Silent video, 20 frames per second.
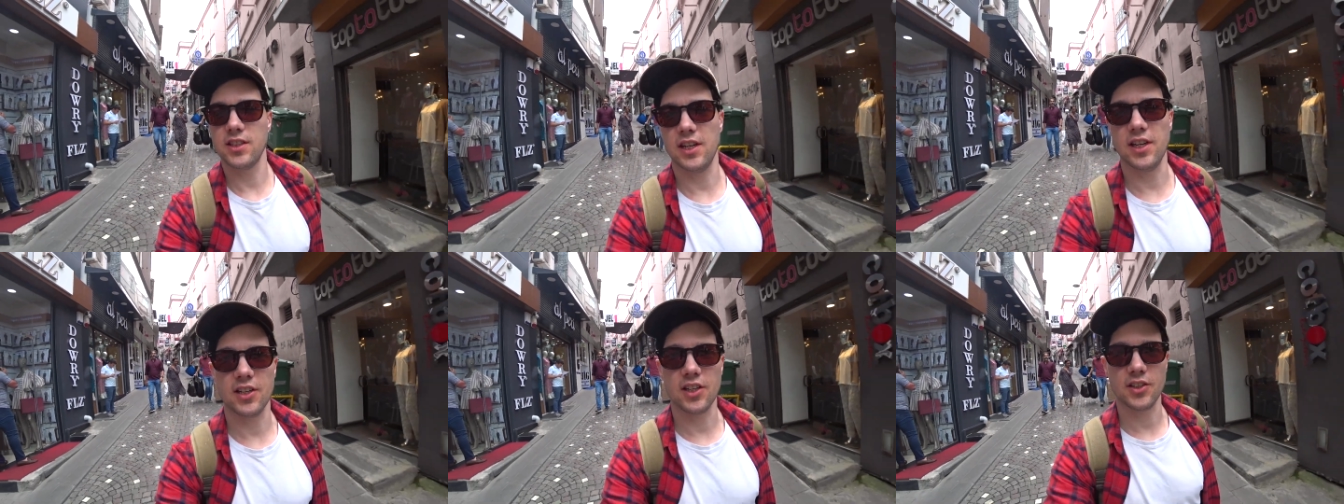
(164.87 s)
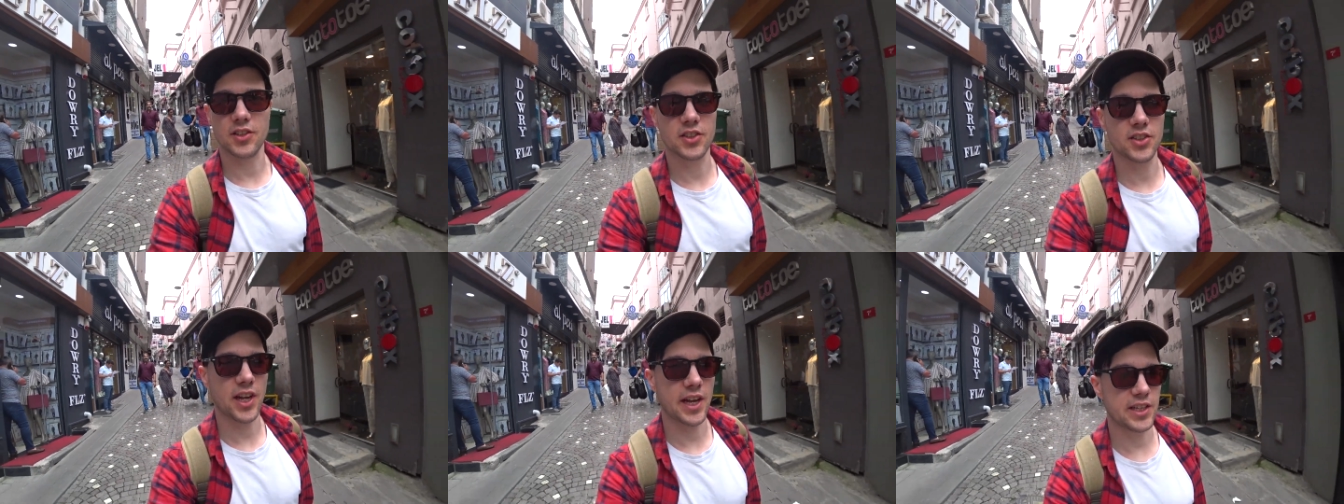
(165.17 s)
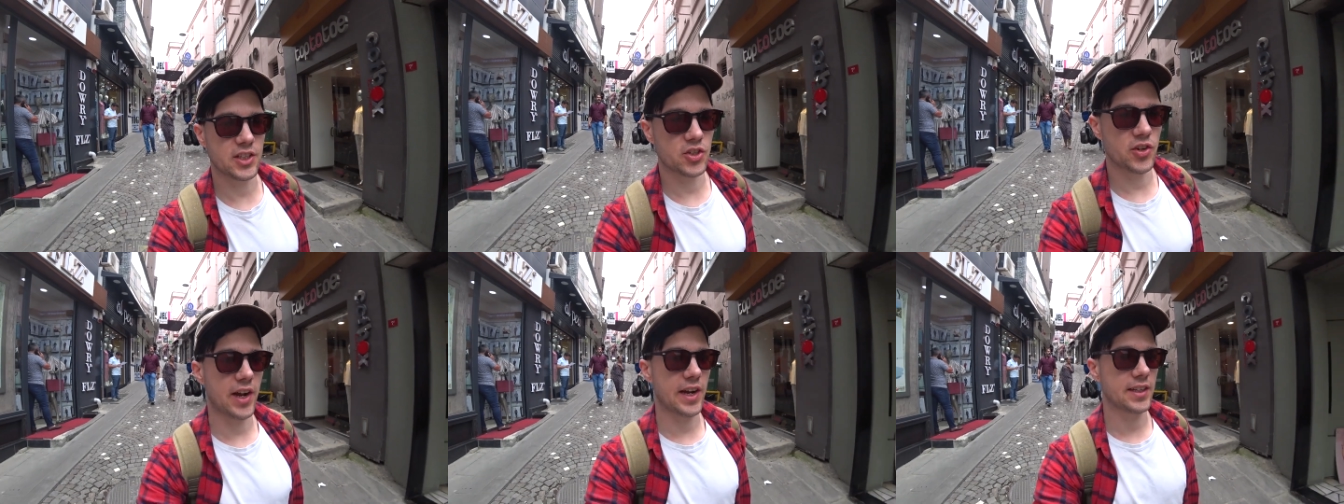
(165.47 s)
and I got
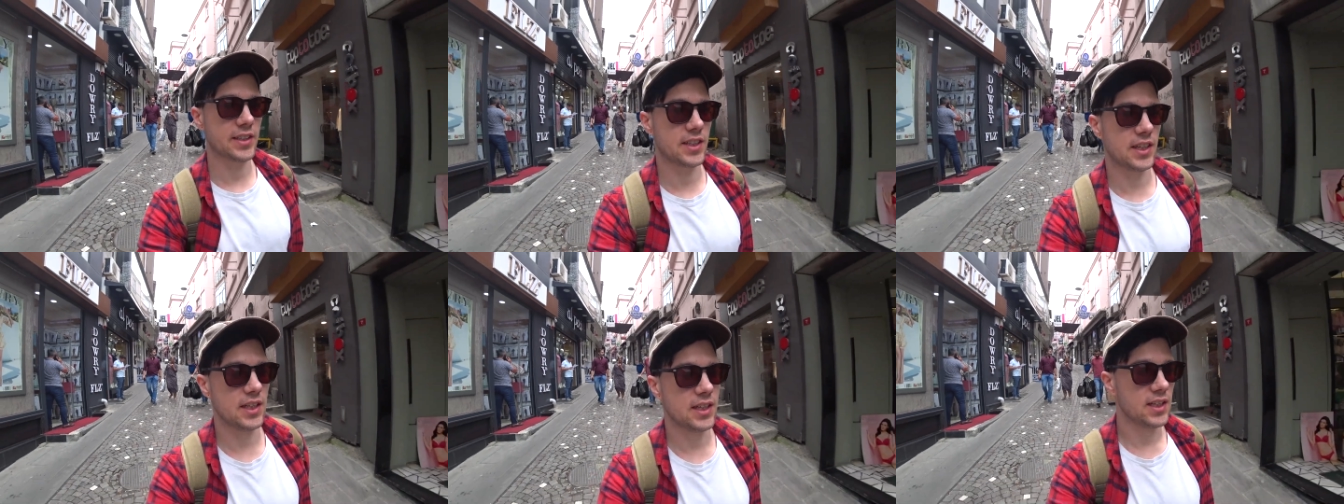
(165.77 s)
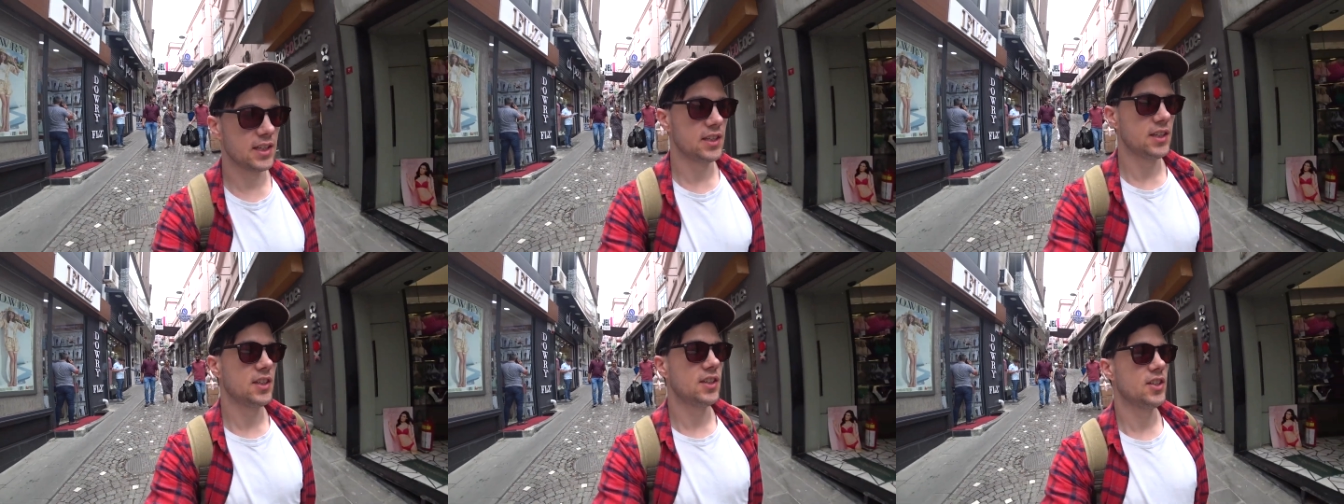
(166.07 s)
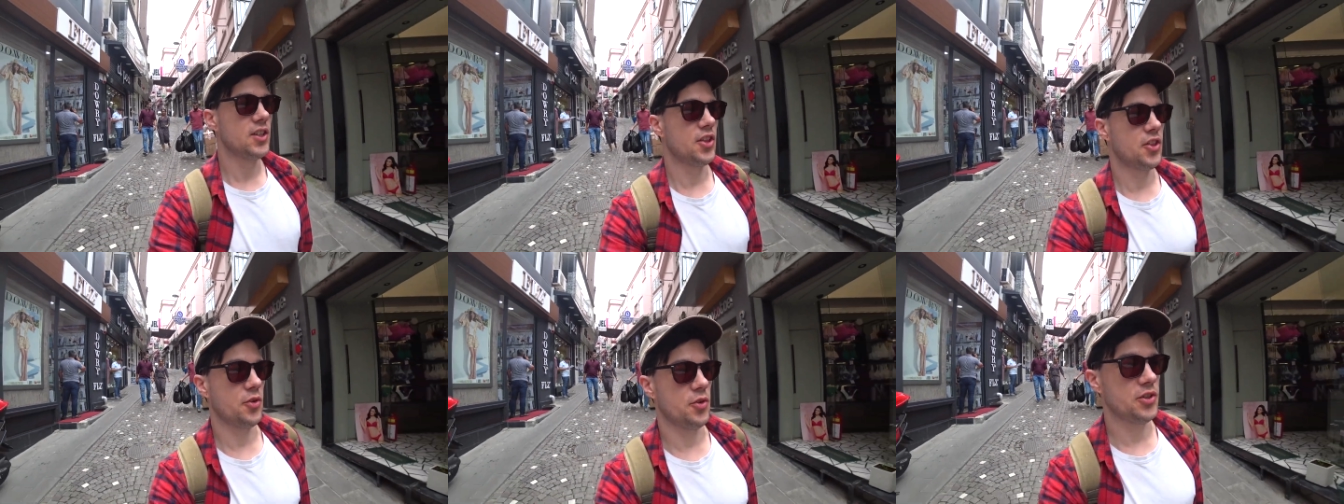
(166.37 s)
sidetracked
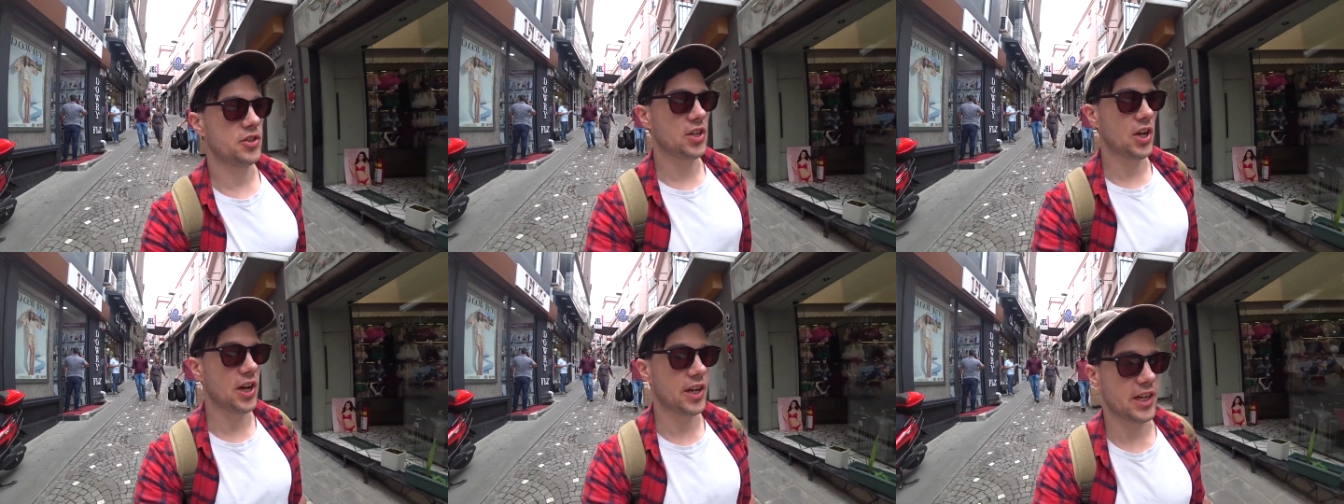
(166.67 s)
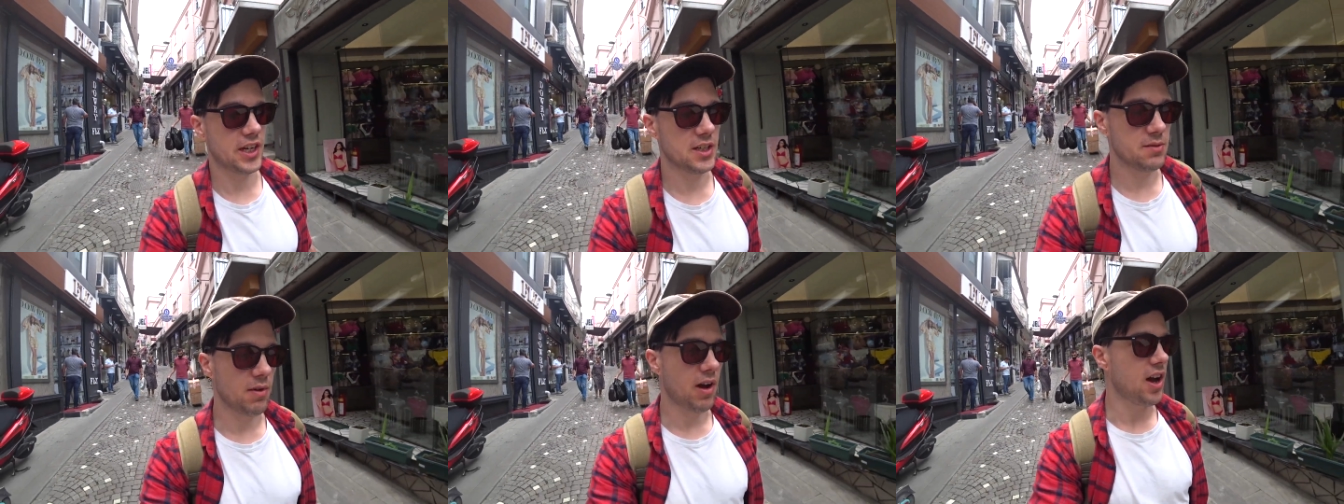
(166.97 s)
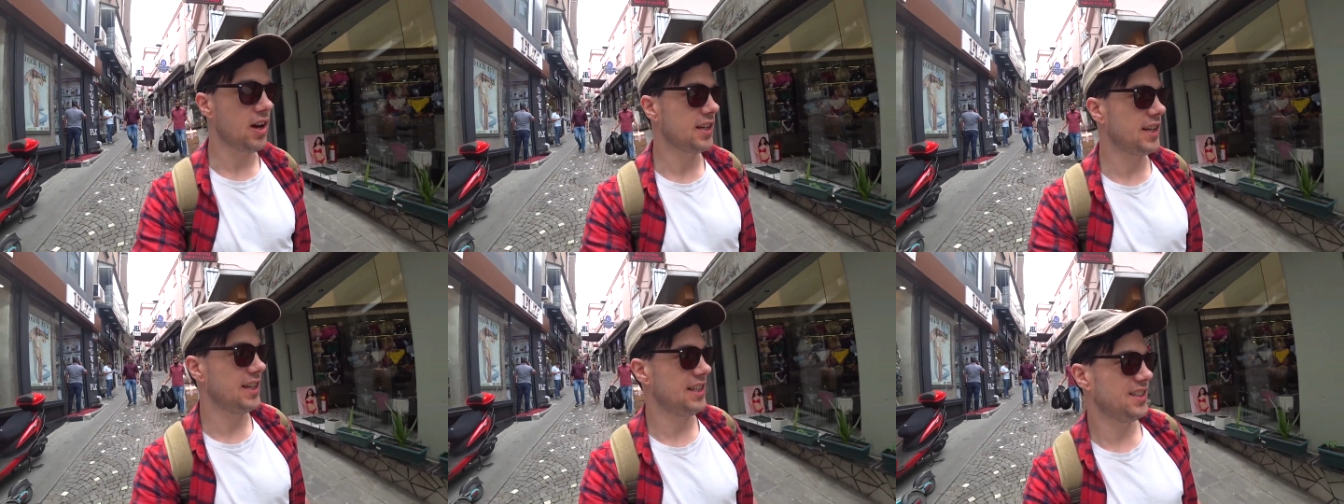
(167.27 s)
through a Turkish
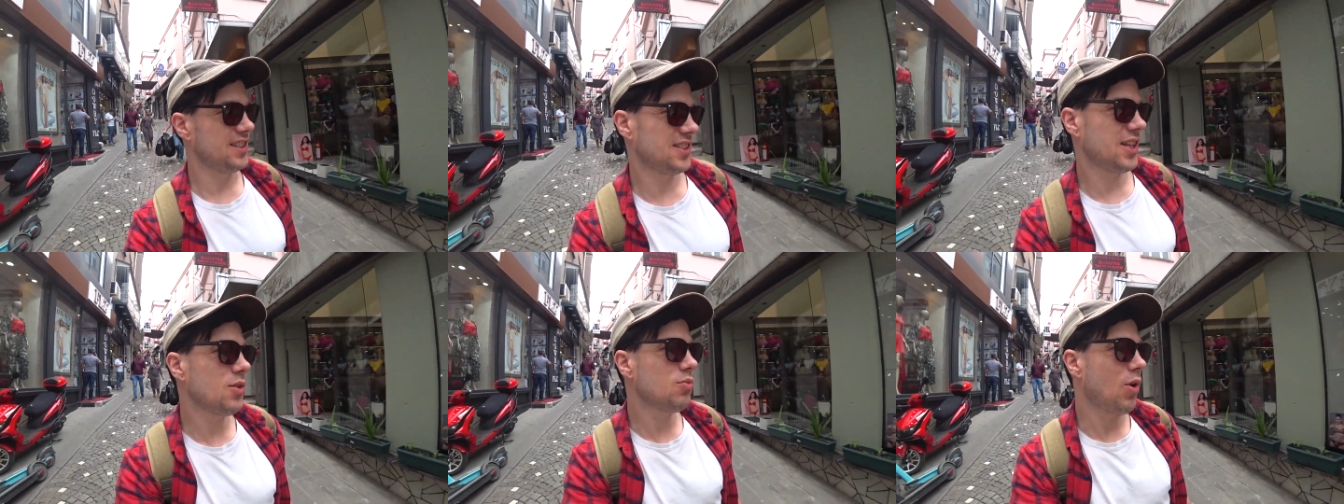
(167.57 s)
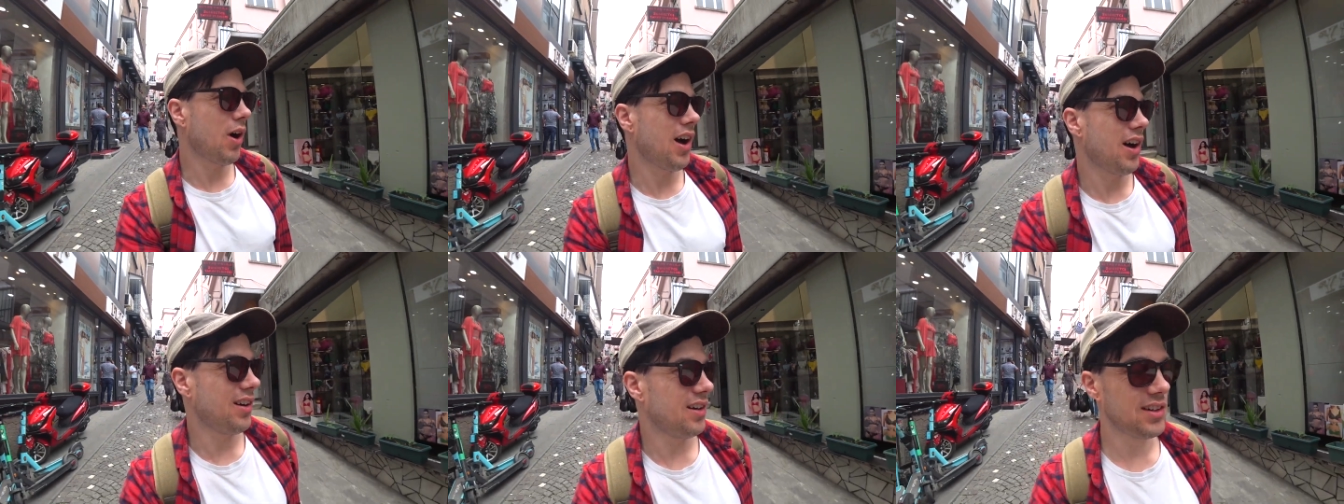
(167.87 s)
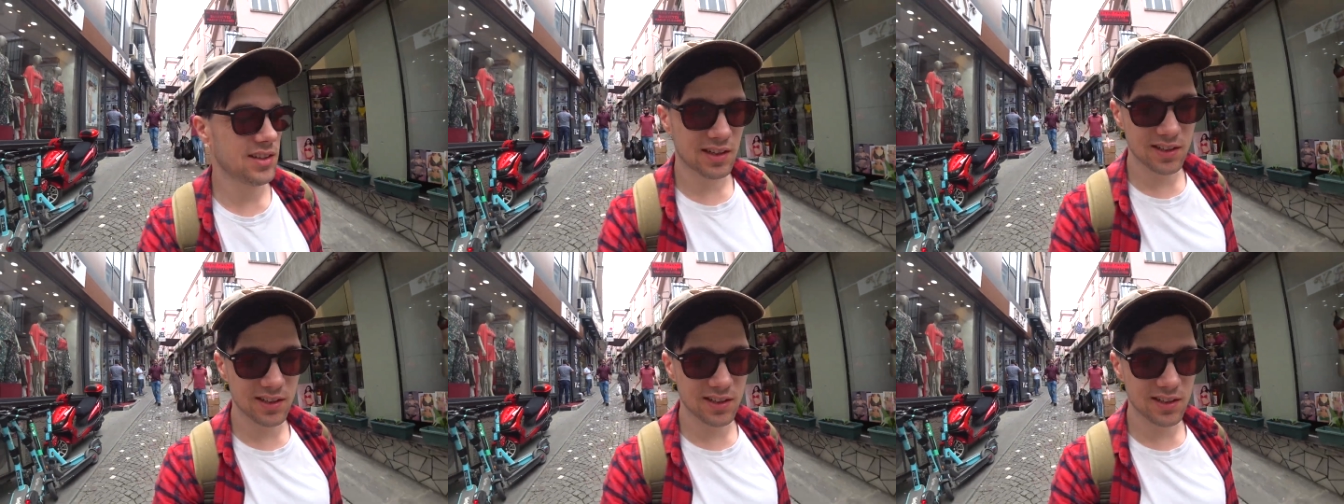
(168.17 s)
market. So what?